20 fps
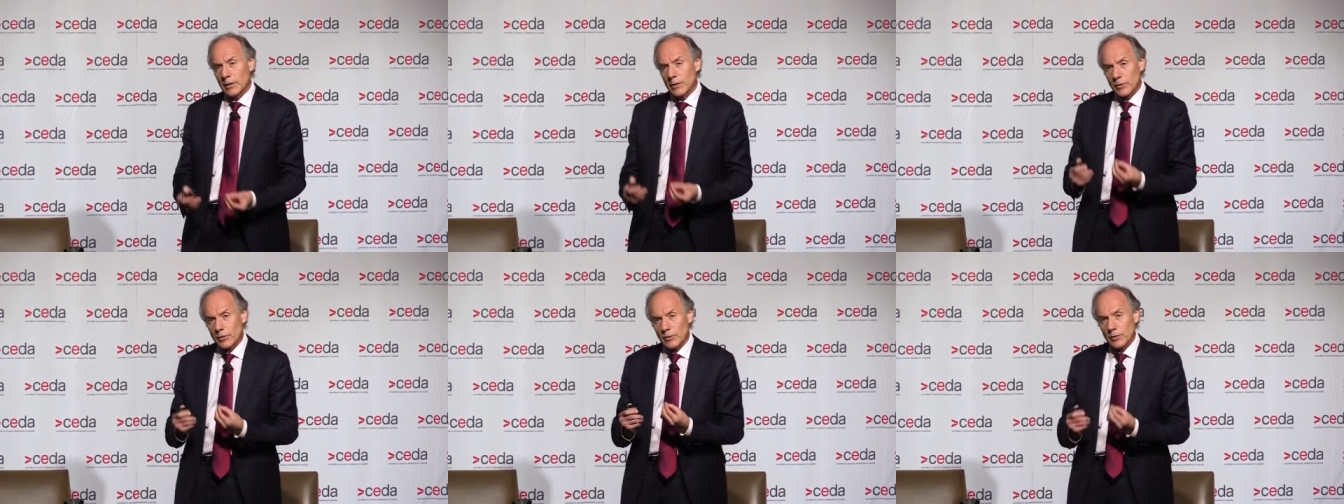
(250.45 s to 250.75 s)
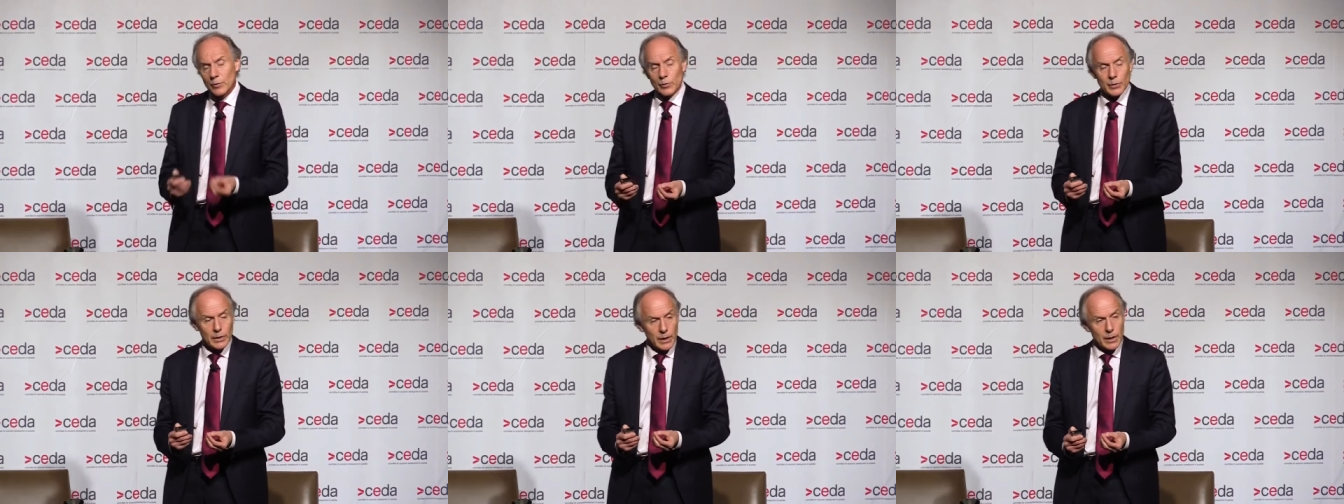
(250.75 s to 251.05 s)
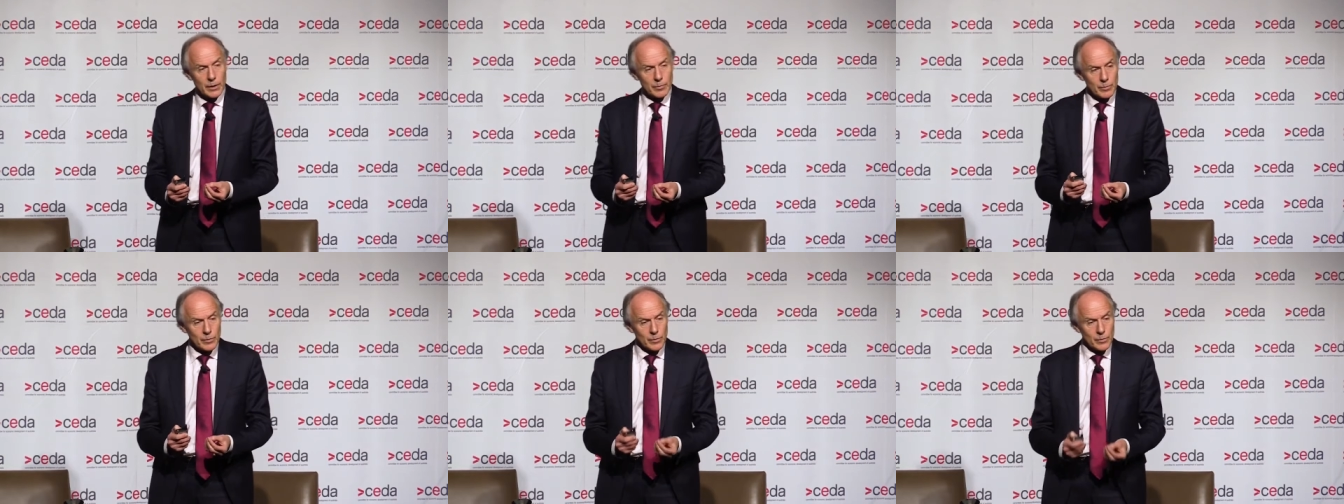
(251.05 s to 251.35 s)
still
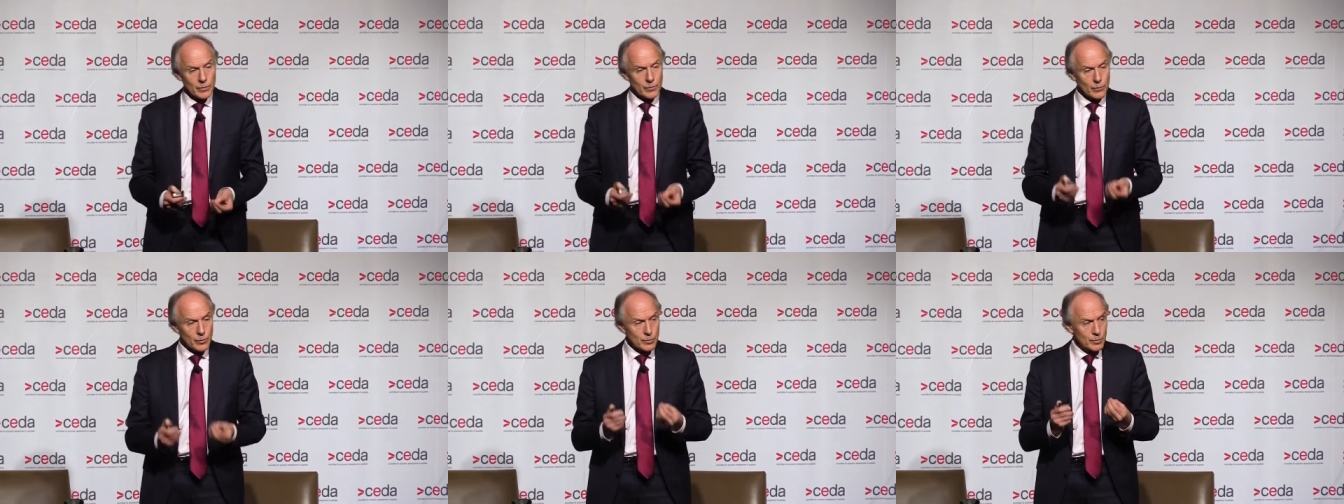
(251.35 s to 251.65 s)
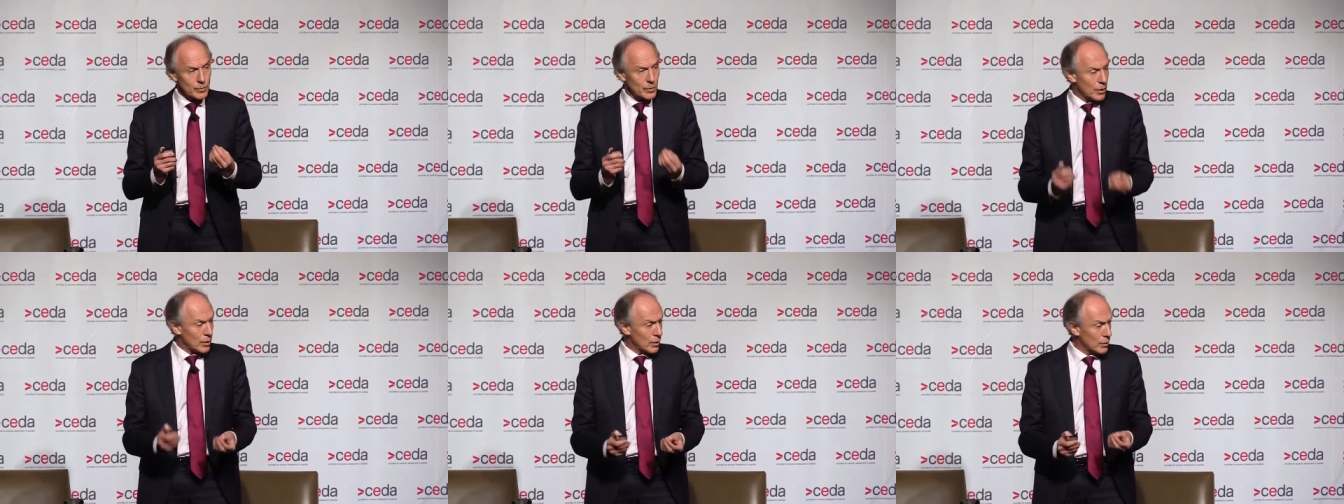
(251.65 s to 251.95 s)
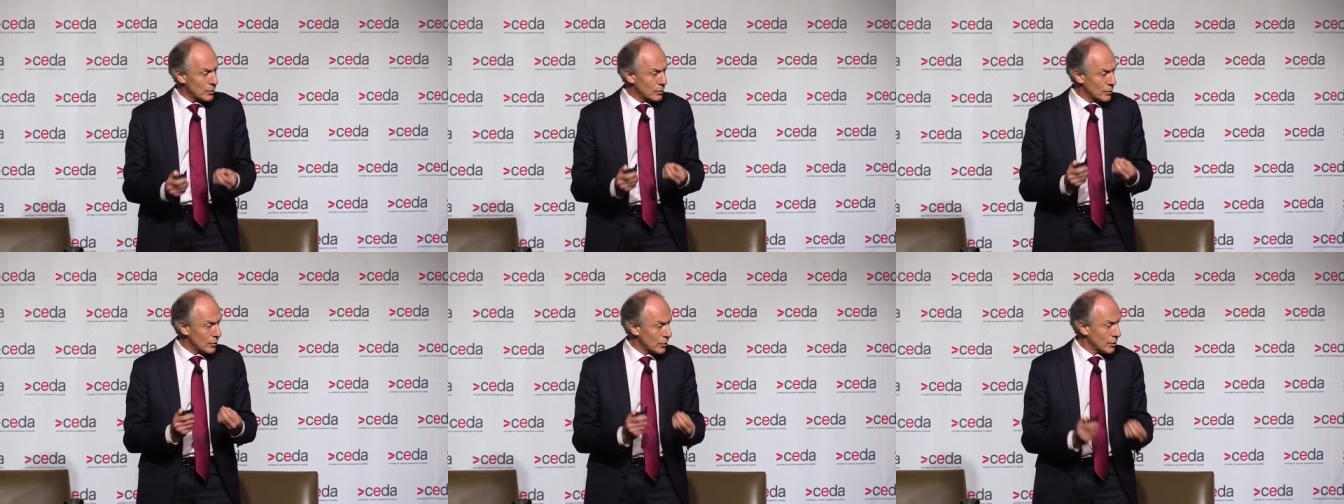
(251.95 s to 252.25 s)
comes from
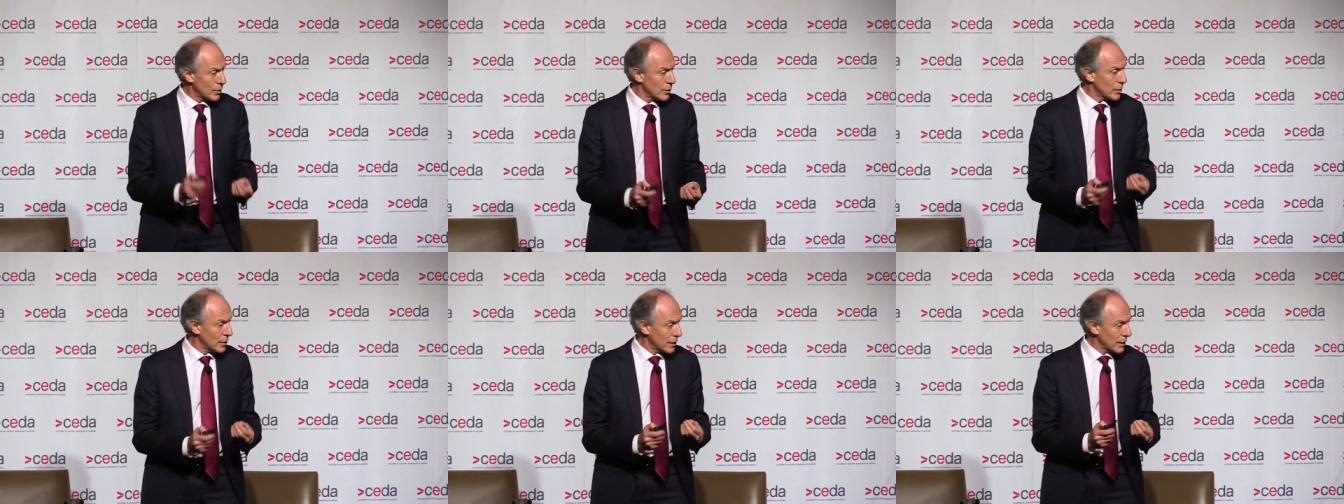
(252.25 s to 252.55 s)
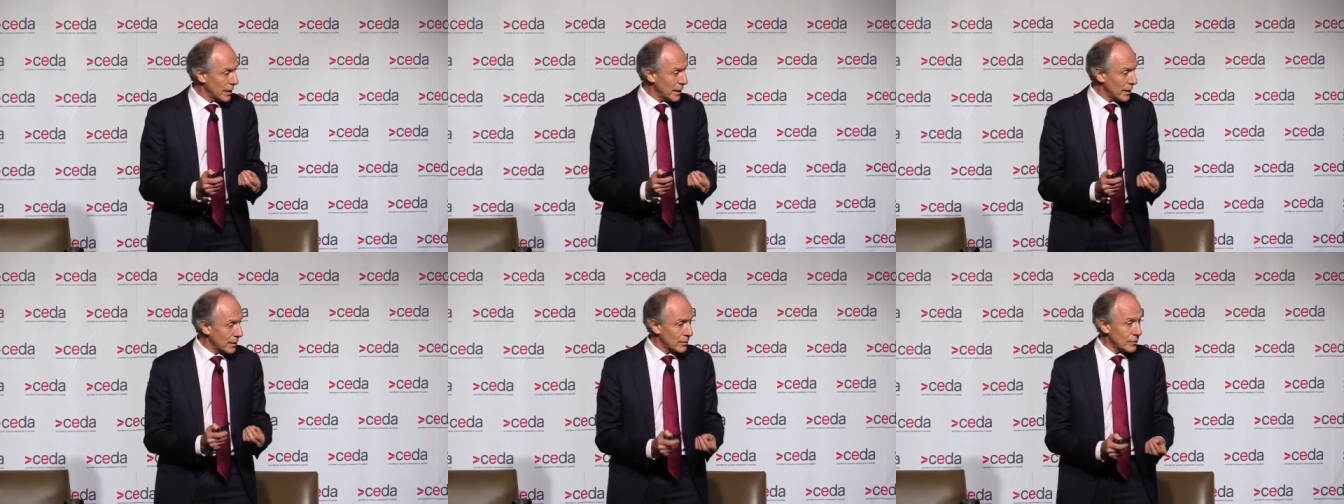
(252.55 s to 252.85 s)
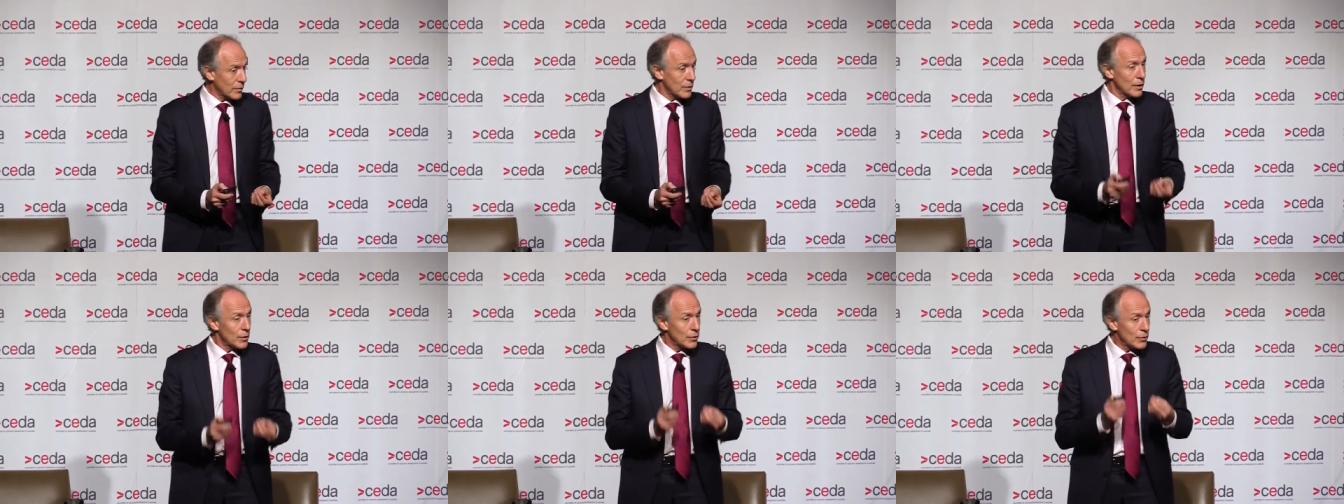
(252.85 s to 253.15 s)
coal, oil and
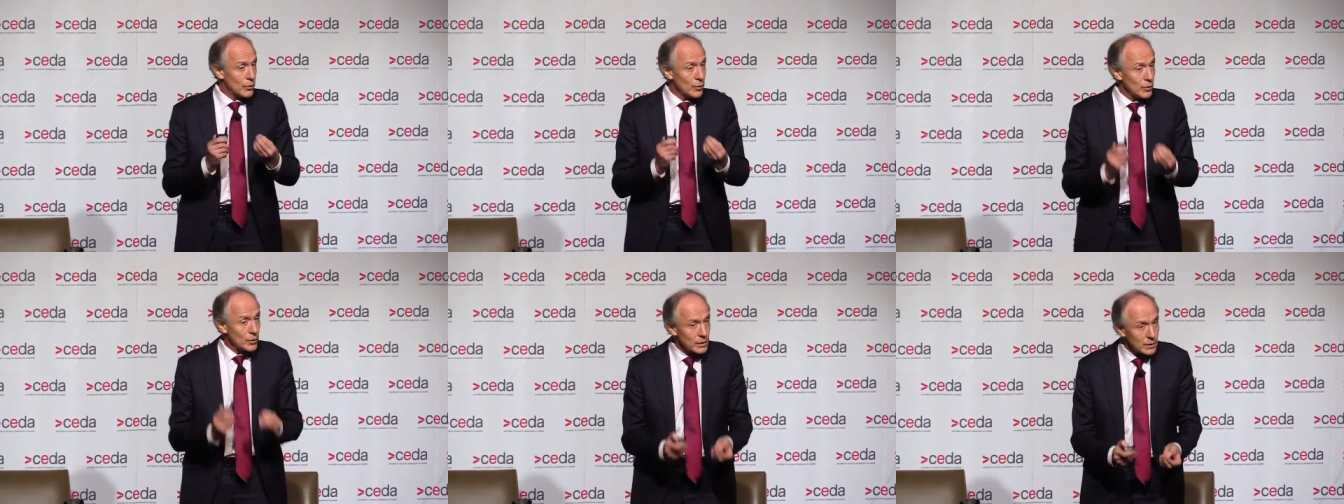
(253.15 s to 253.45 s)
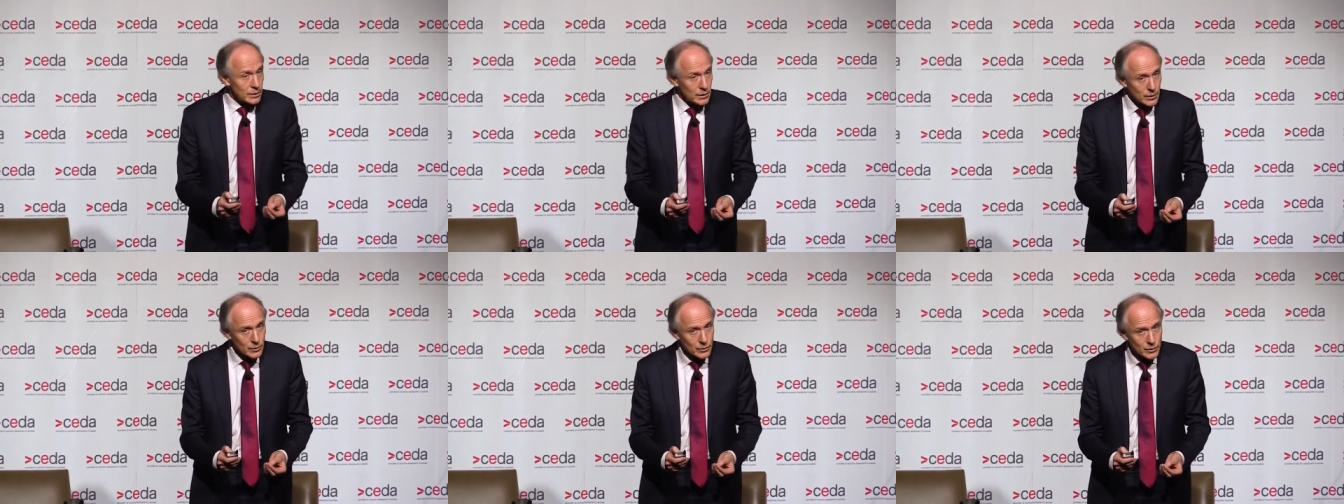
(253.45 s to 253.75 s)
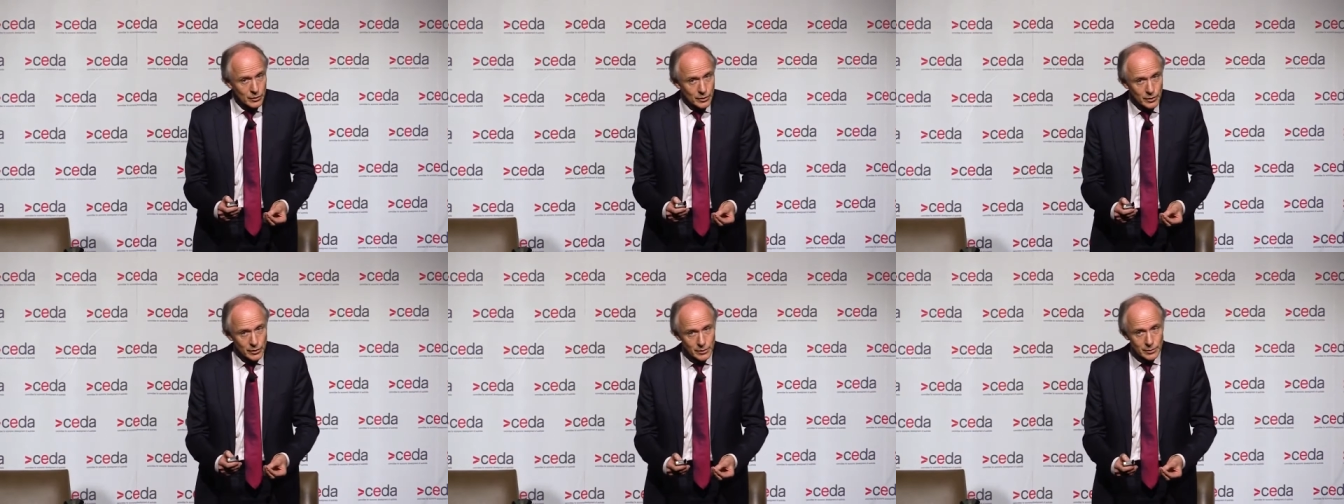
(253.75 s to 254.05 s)
gas. 30
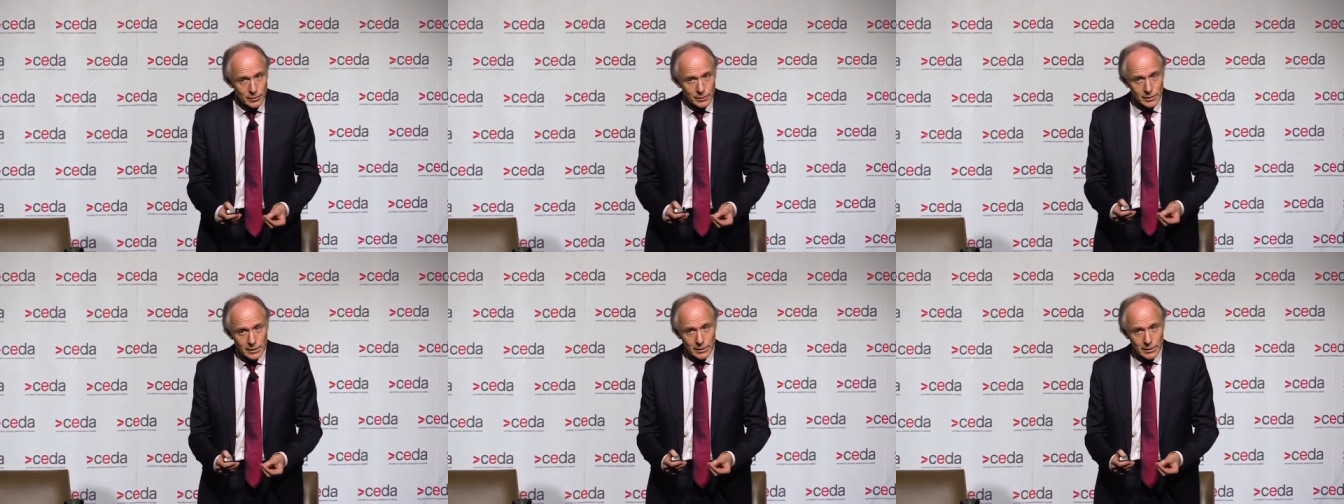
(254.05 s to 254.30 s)
years ago,